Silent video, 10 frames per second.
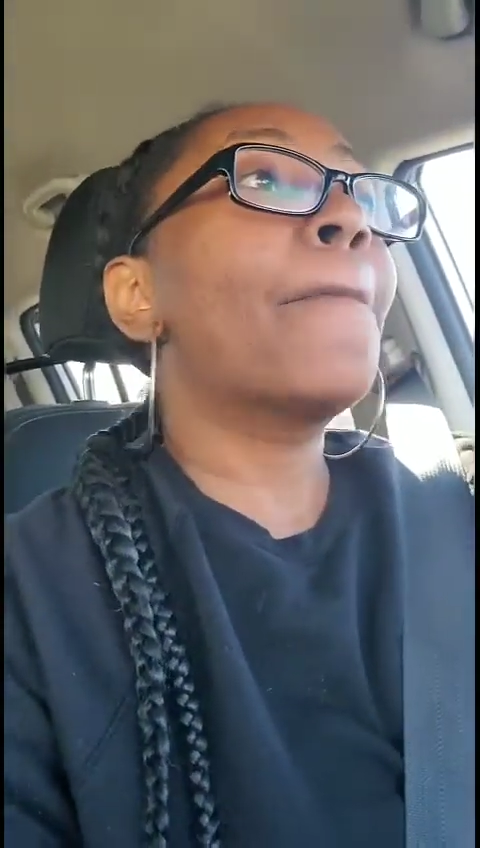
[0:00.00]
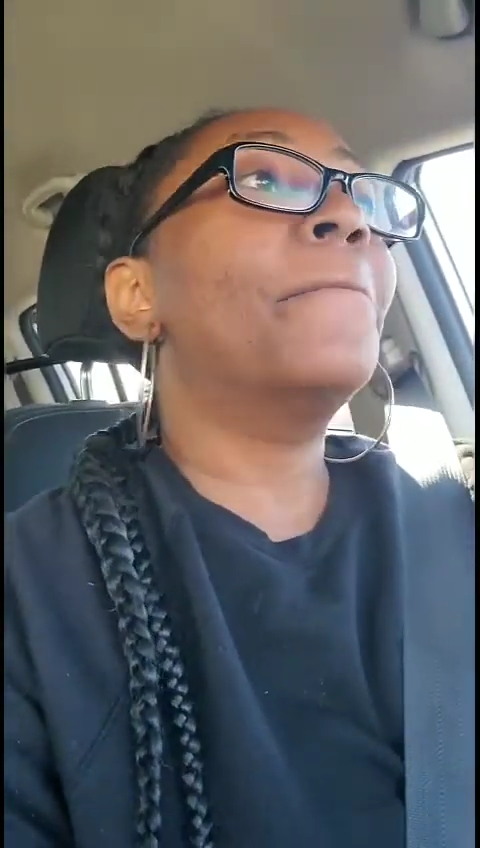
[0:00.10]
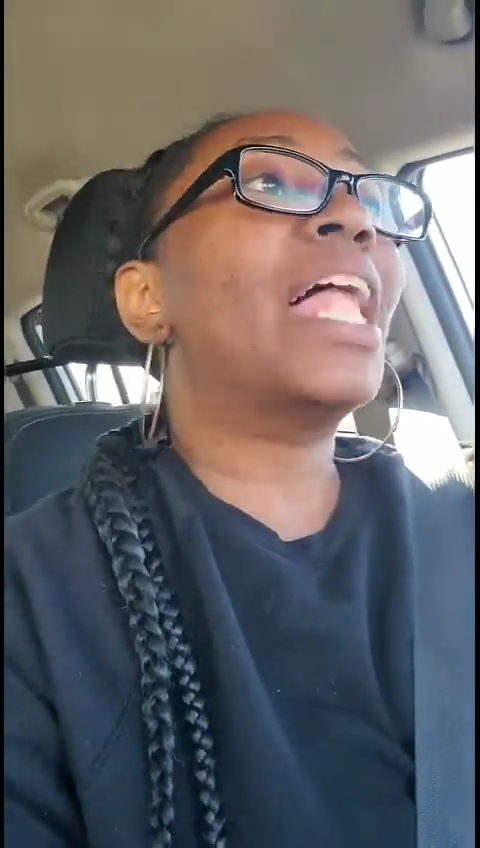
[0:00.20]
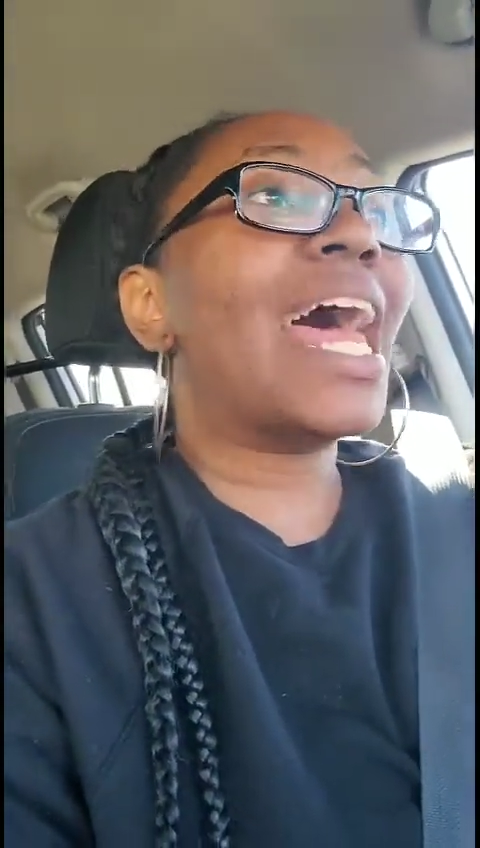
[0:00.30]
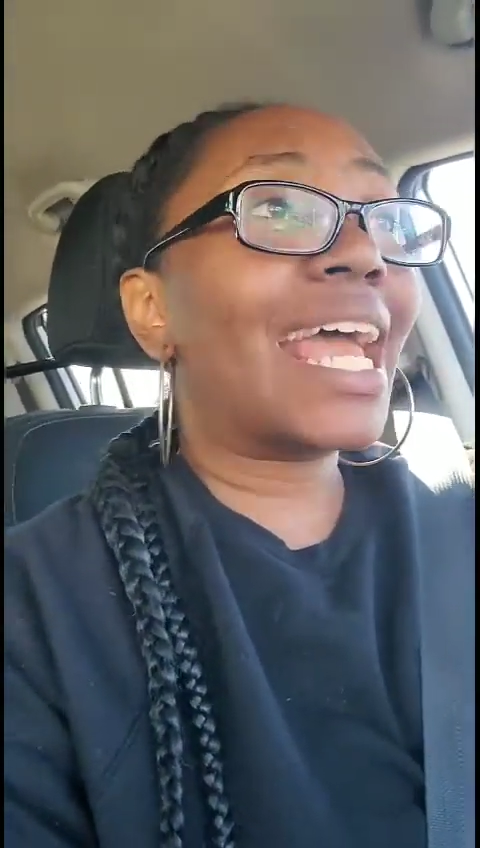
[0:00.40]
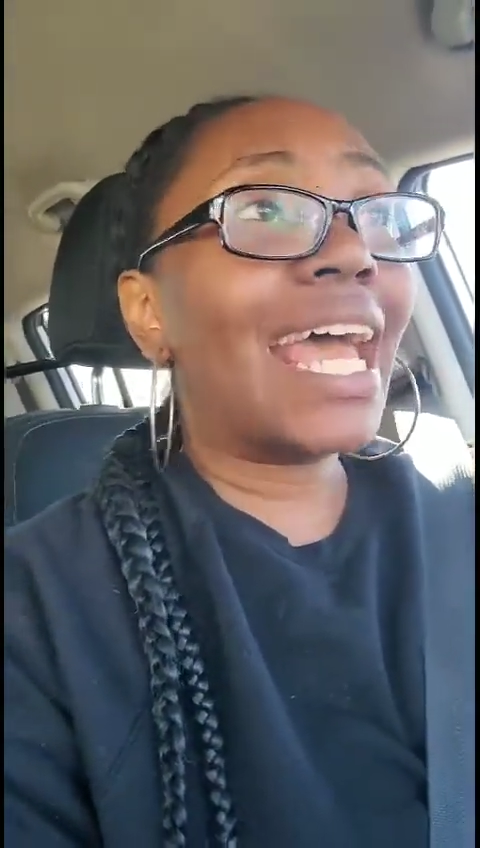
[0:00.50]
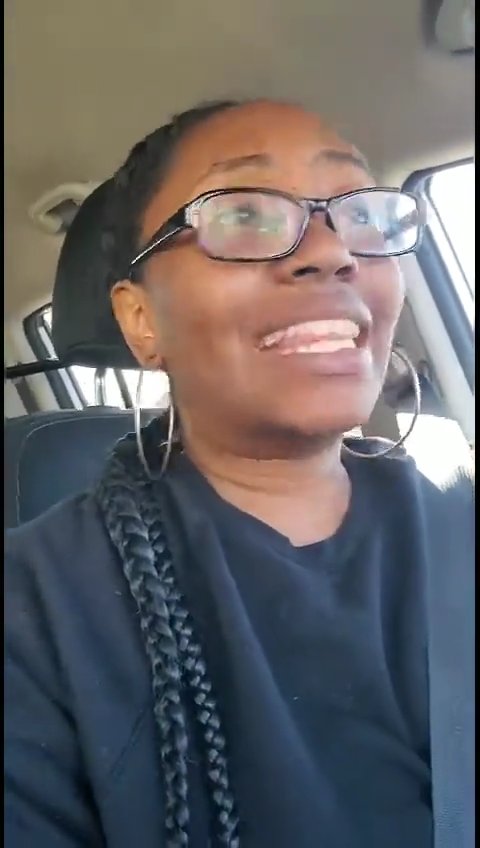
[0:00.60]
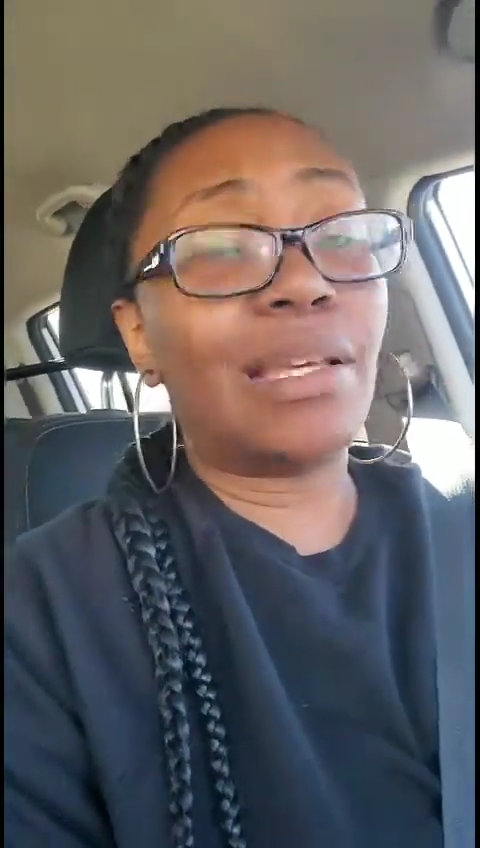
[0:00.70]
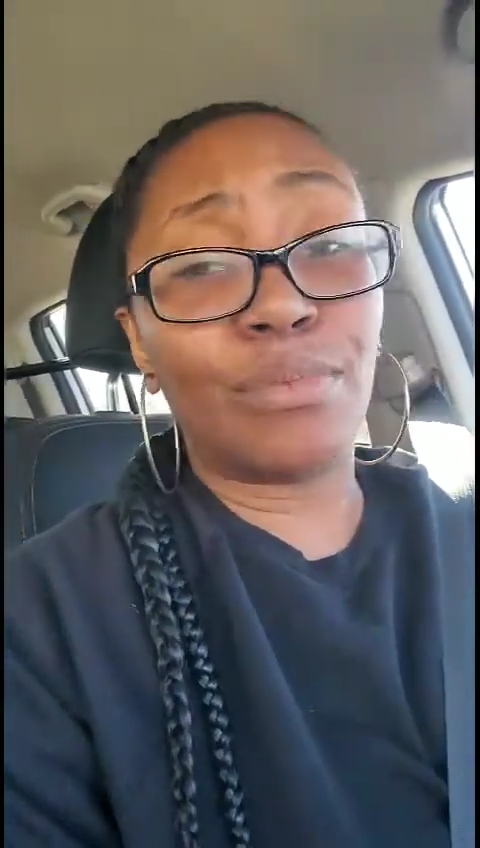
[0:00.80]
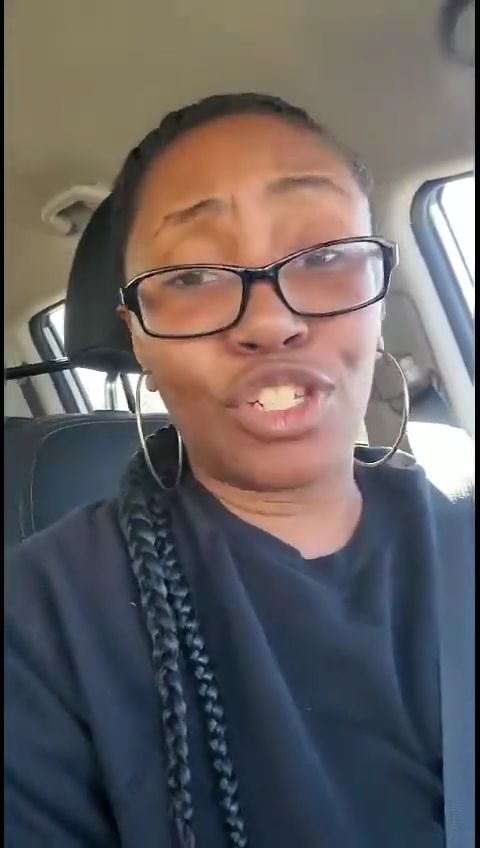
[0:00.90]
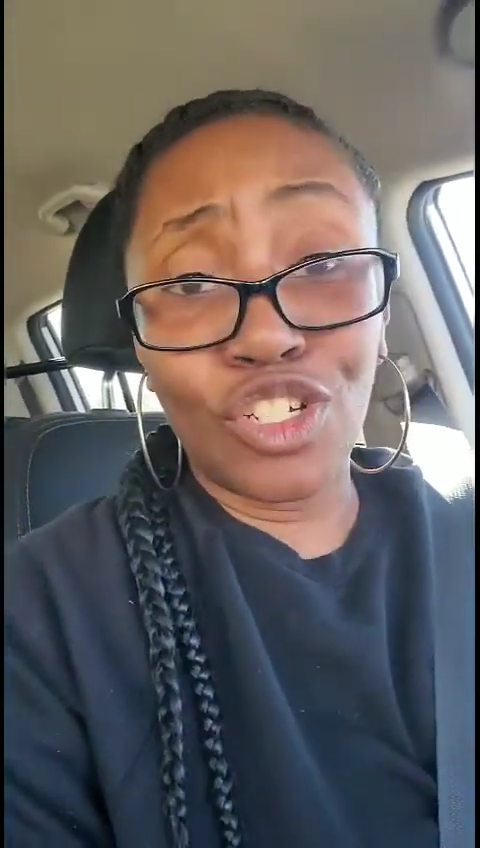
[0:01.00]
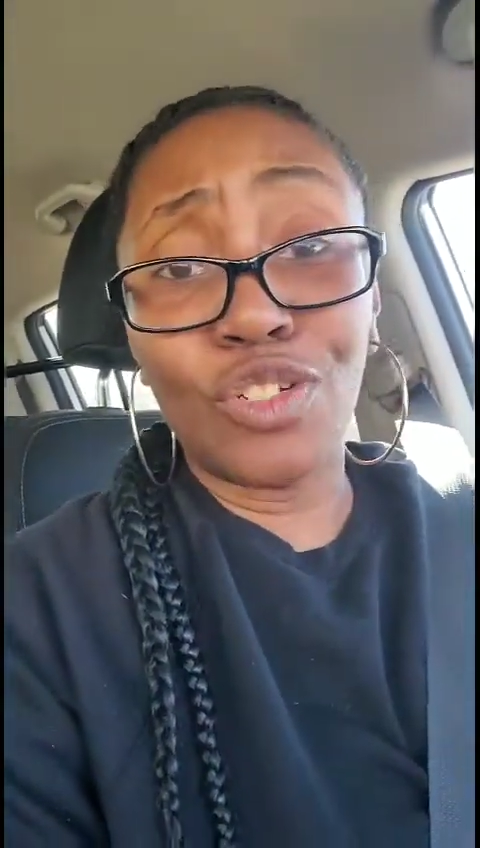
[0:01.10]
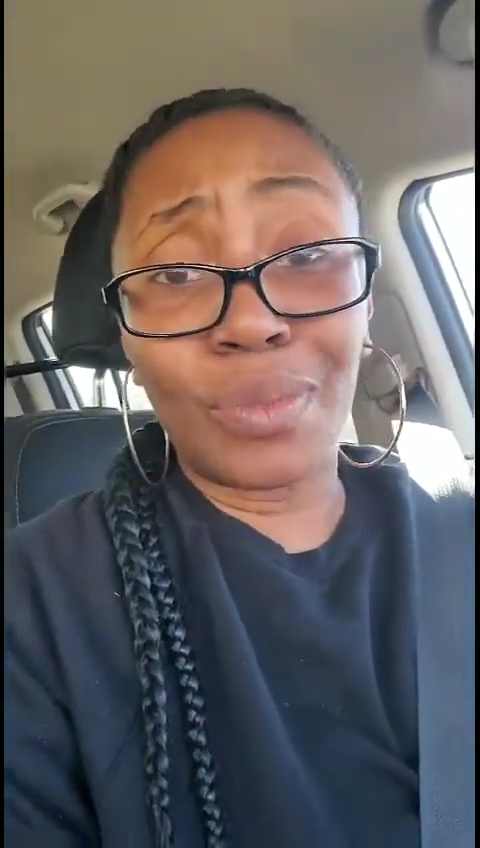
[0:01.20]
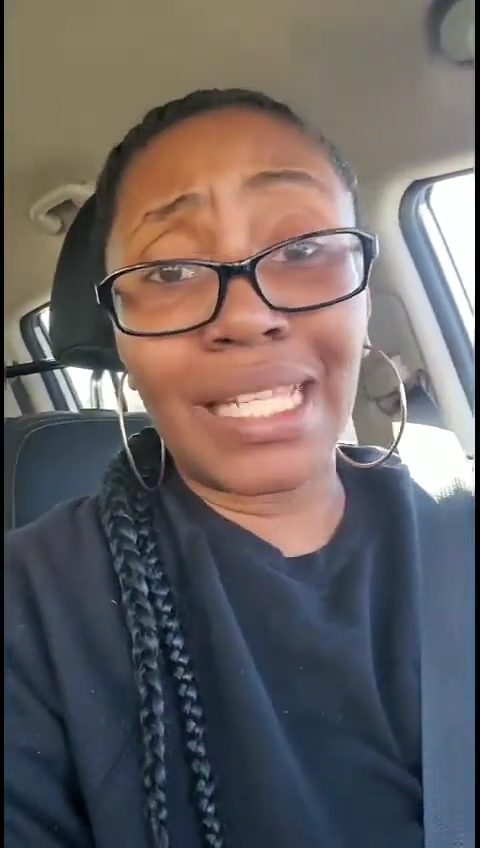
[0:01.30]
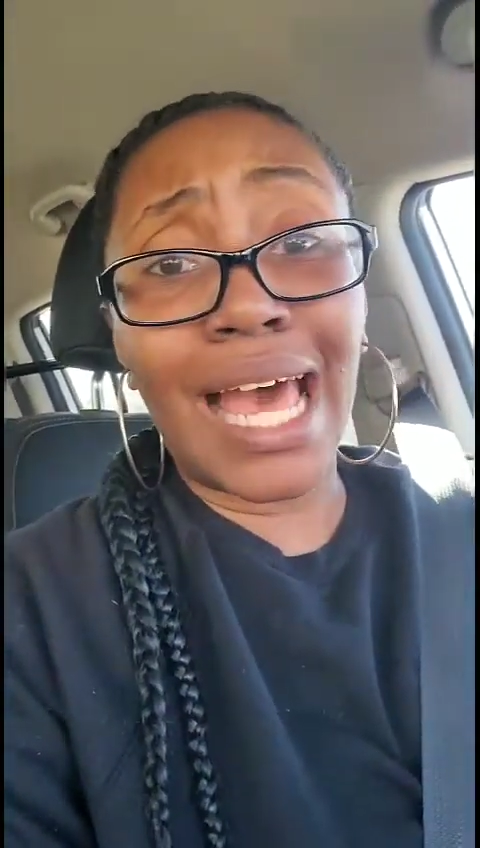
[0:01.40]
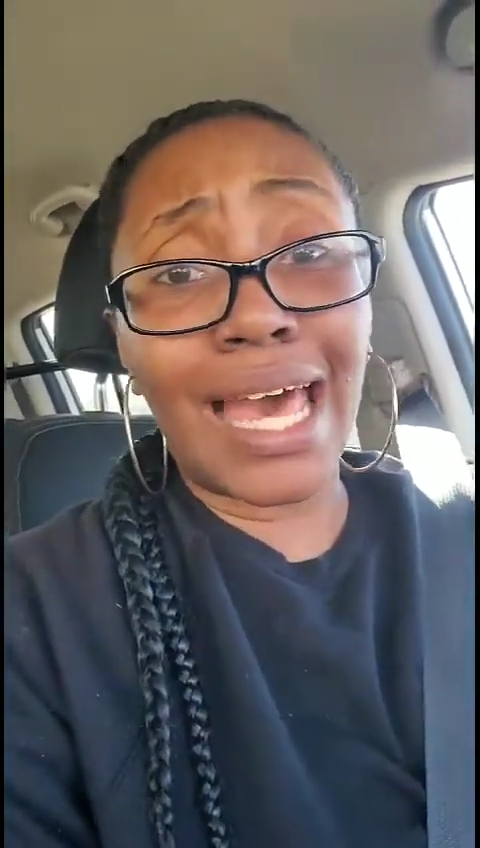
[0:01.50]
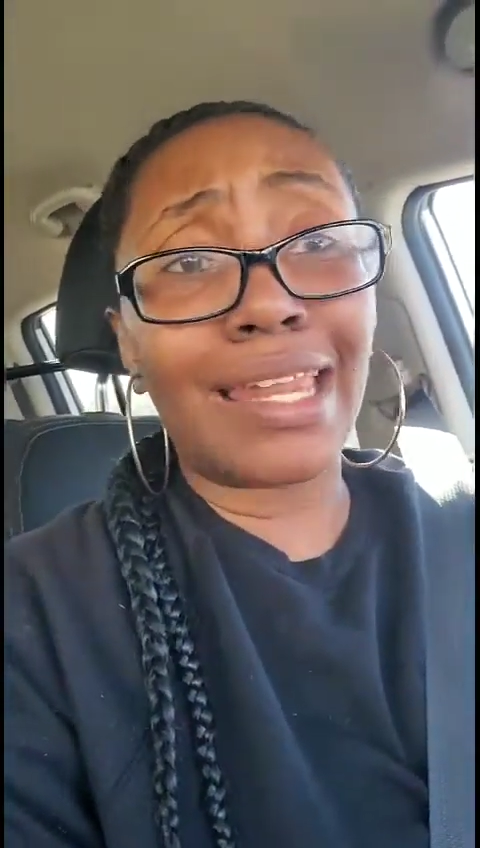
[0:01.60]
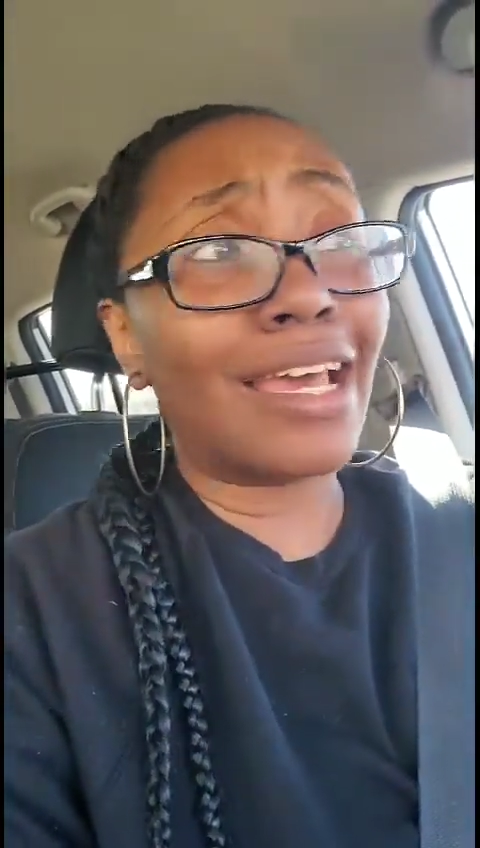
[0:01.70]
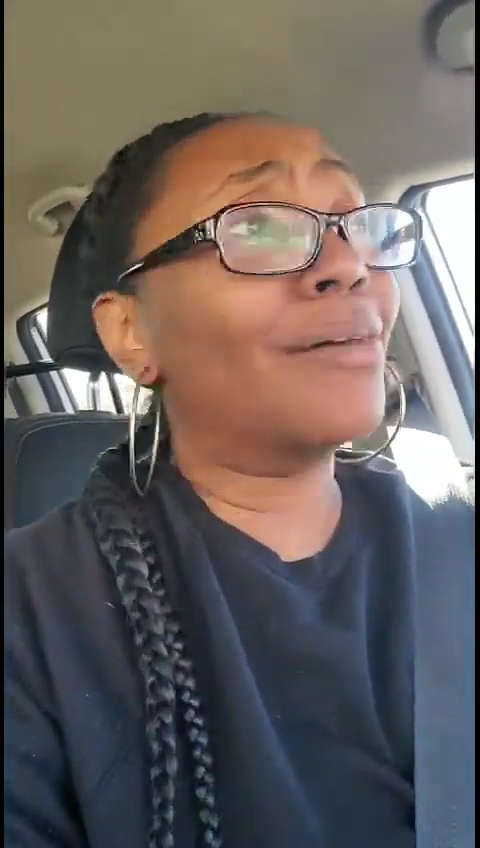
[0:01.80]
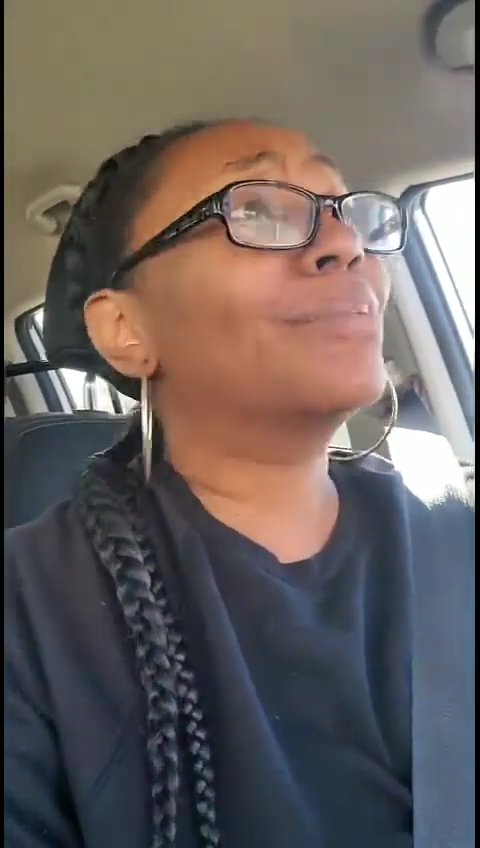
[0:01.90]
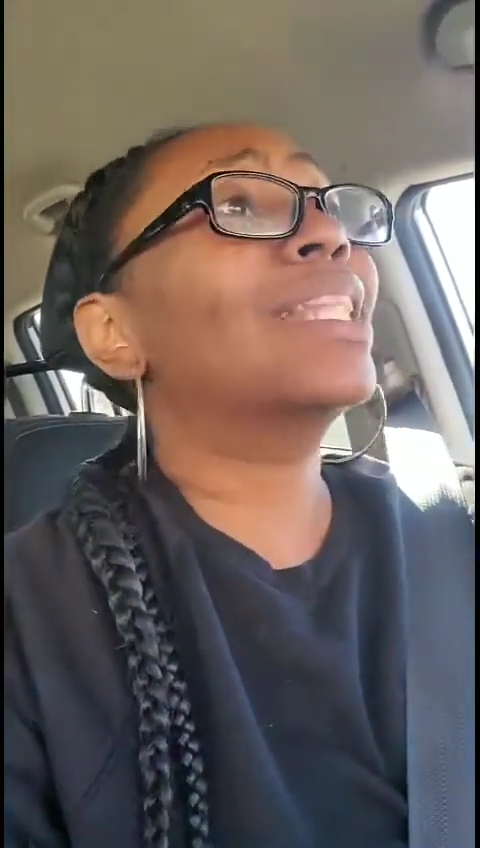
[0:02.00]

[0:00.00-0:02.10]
But I got them tubes tied up.